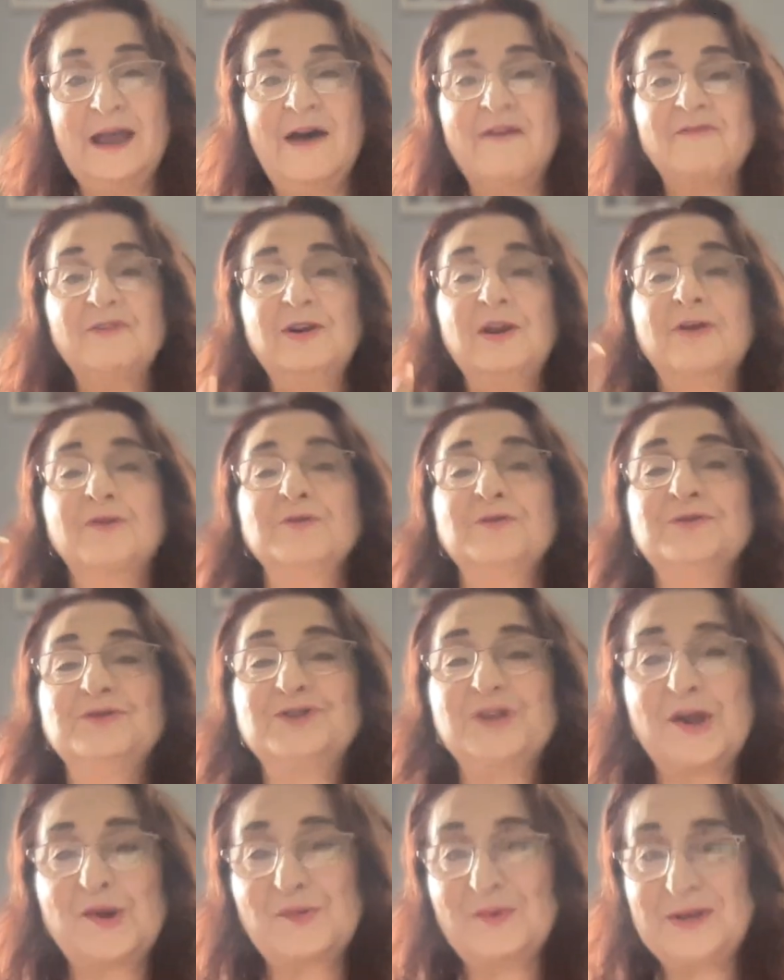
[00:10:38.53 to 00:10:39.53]
have another
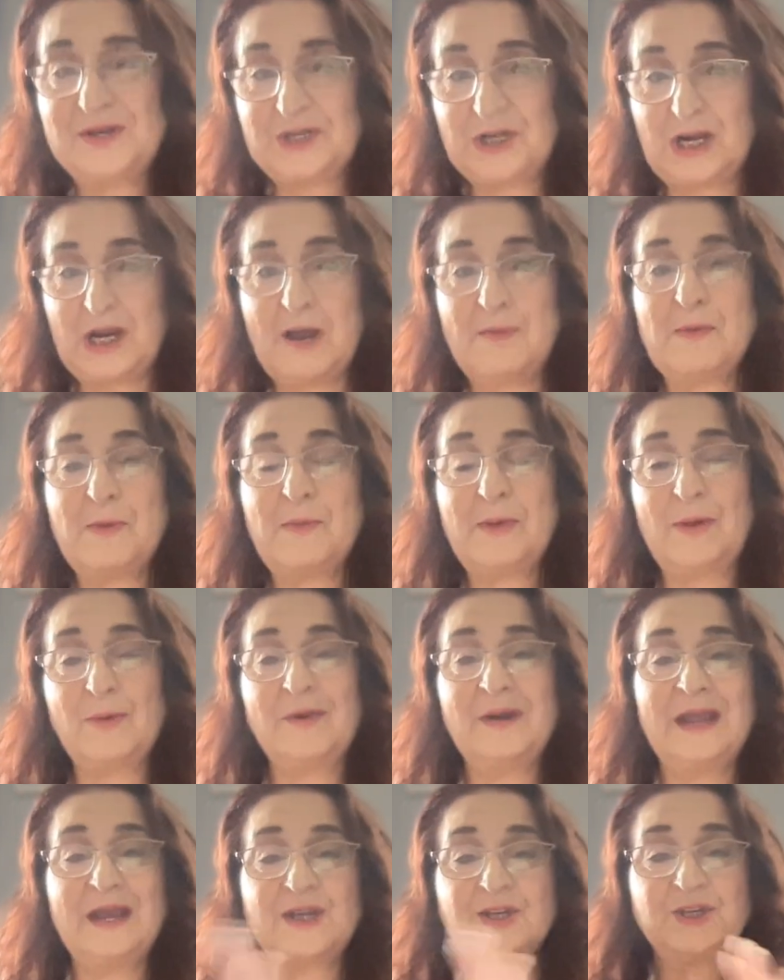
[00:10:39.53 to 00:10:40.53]
generation come about
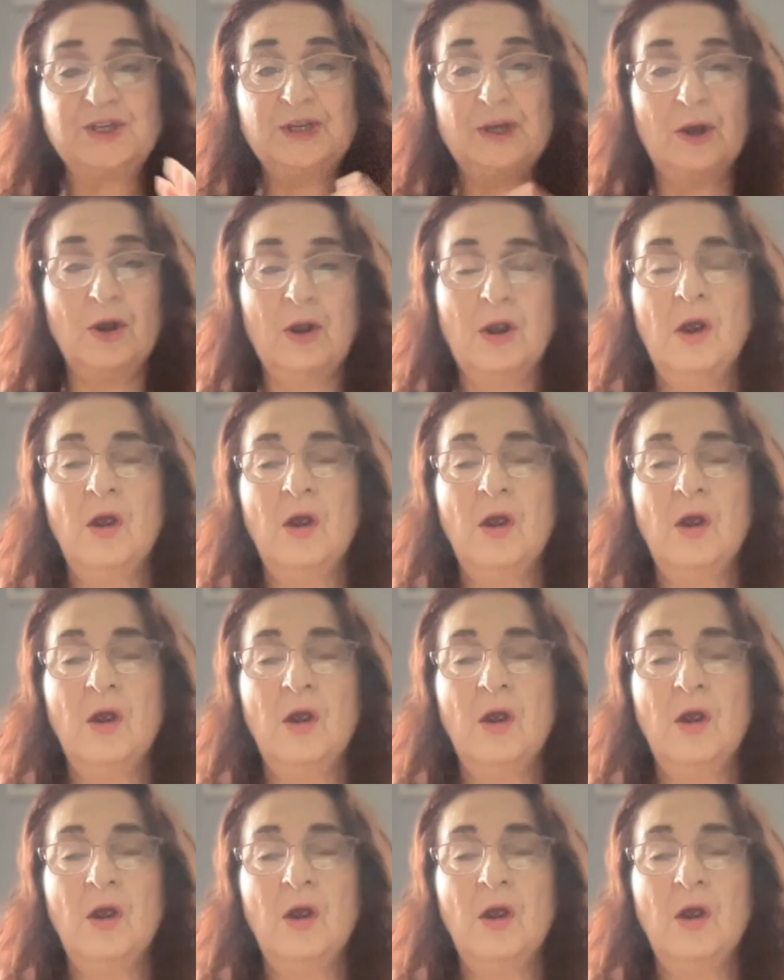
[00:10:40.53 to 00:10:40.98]
next year